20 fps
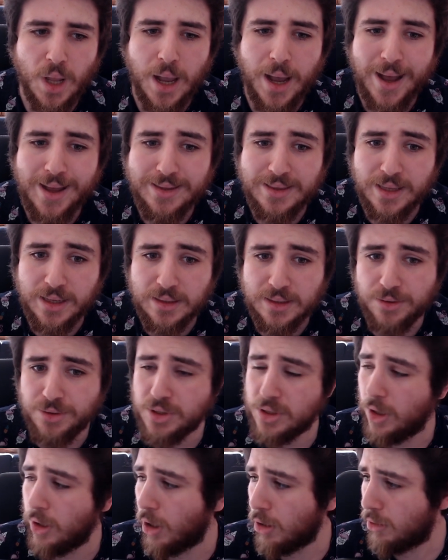I think there
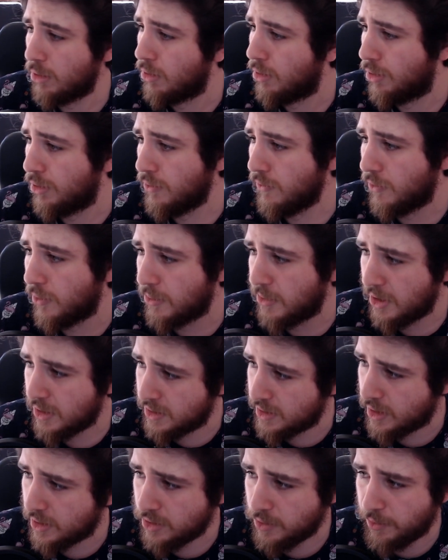is a lot to learn from
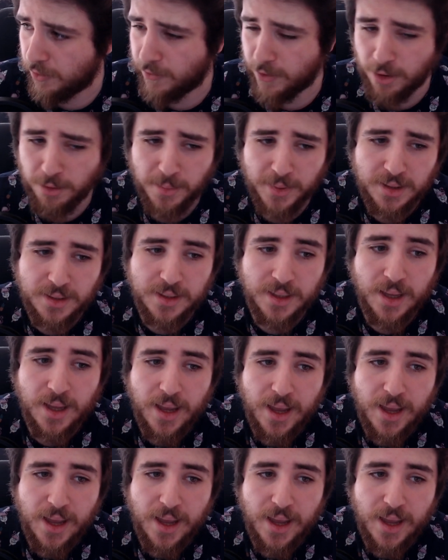this desktop environment,